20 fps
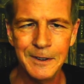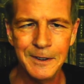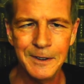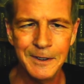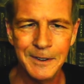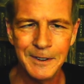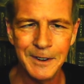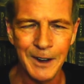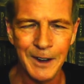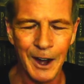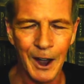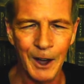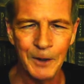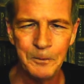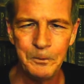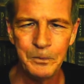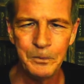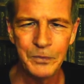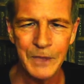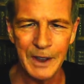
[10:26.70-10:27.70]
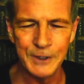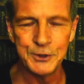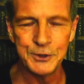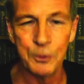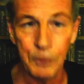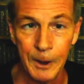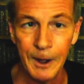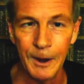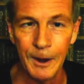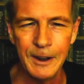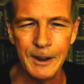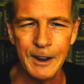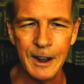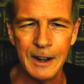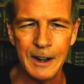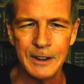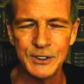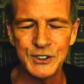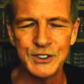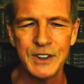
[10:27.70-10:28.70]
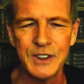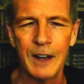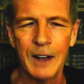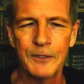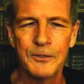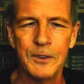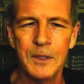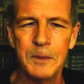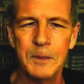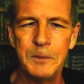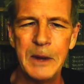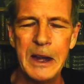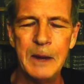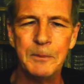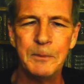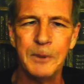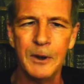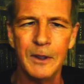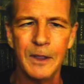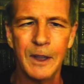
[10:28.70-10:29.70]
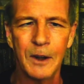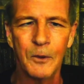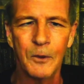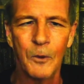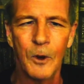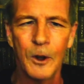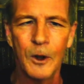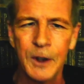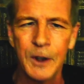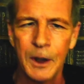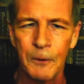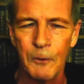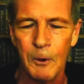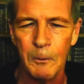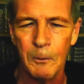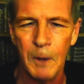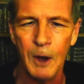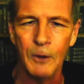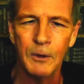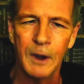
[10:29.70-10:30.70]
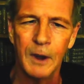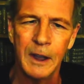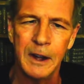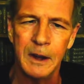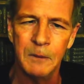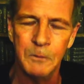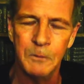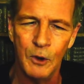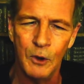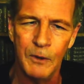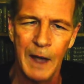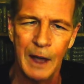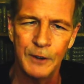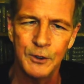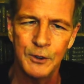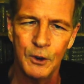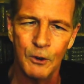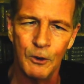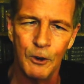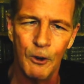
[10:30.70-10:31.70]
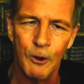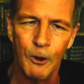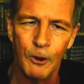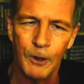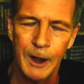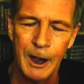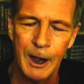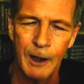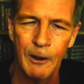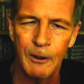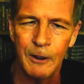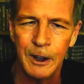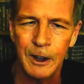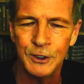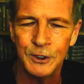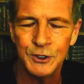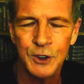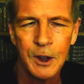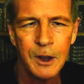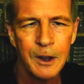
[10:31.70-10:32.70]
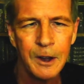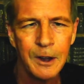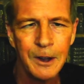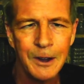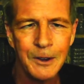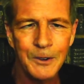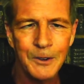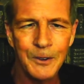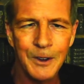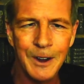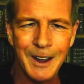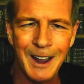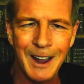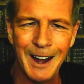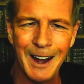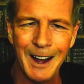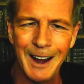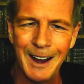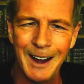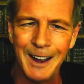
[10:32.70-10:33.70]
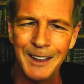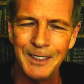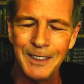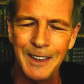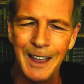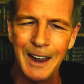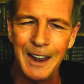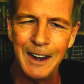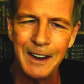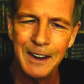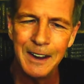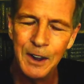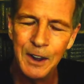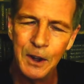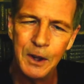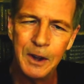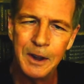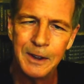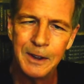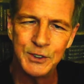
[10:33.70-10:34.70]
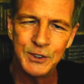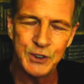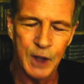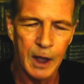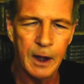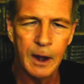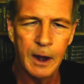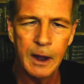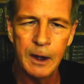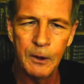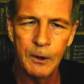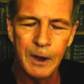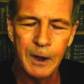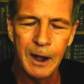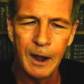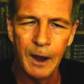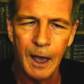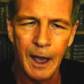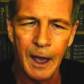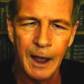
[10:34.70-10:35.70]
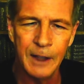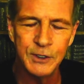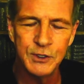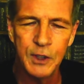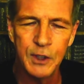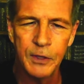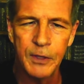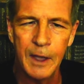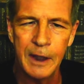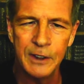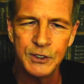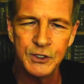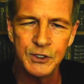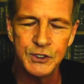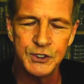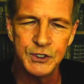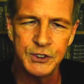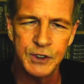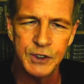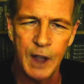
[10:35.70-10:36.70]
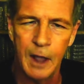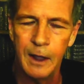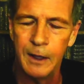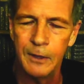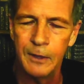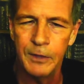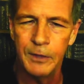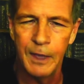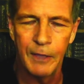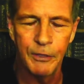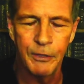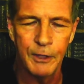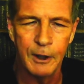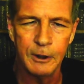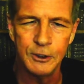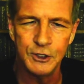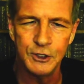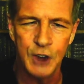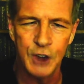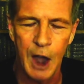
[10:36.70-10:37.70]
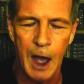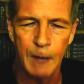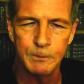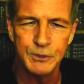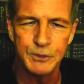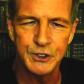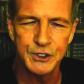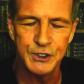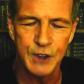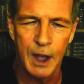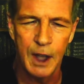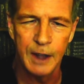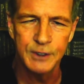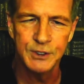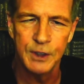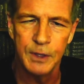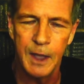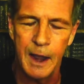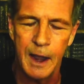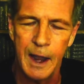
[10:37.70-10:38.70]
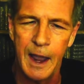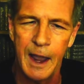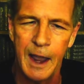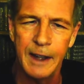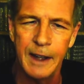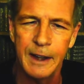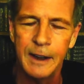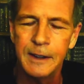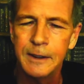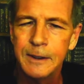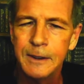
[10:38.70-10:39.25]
you know, that's really going to suck for the people that are working remotely and move out to rural areas and they suddenly realize that their job sucks and they hate it.